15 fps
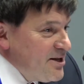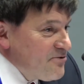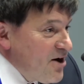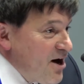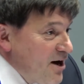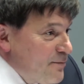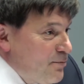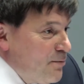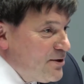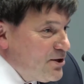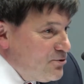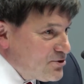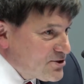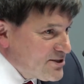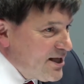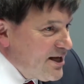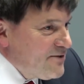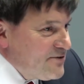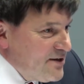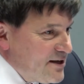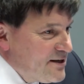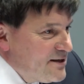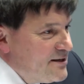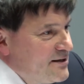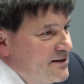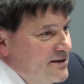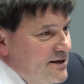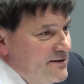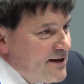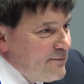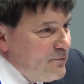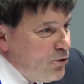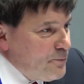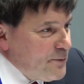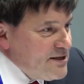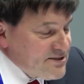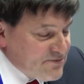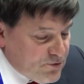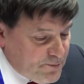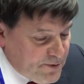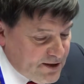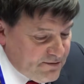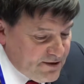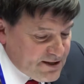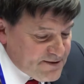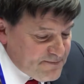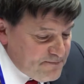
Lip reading: Iraq bombing Yugoslavia in that more peaceful period.